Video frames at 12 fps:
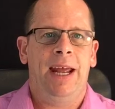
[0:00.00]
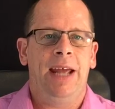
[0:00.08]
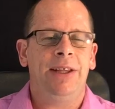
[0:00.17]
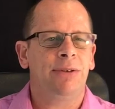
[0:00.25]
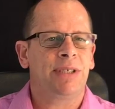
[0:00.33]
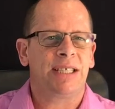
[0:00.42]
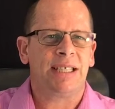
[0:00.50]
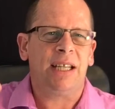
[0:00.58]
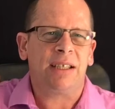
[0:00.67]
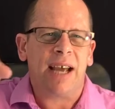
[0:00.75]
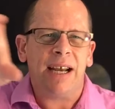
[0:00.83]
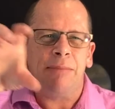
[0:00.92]
And there was this
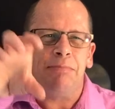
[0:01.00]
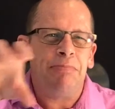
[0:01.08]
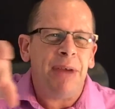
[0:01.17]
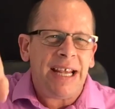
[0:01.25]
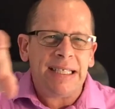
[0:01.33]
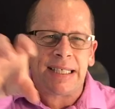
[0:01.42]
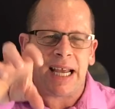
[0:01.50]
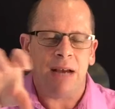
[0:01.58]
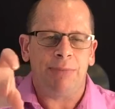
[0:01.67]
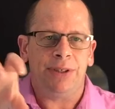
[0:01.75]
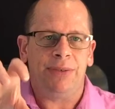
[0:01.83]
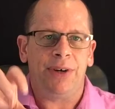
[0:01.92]
little kind of base
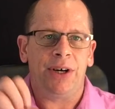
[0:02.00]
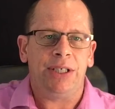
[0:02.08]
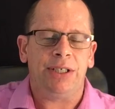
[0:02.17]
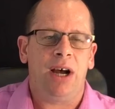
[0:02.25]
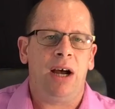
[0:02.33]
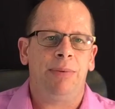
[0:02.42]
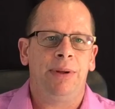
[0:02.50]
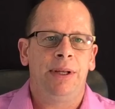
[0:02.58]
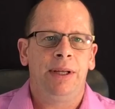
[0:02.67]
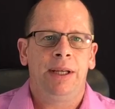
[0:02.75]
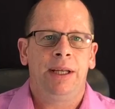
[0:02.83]
camp at the very top.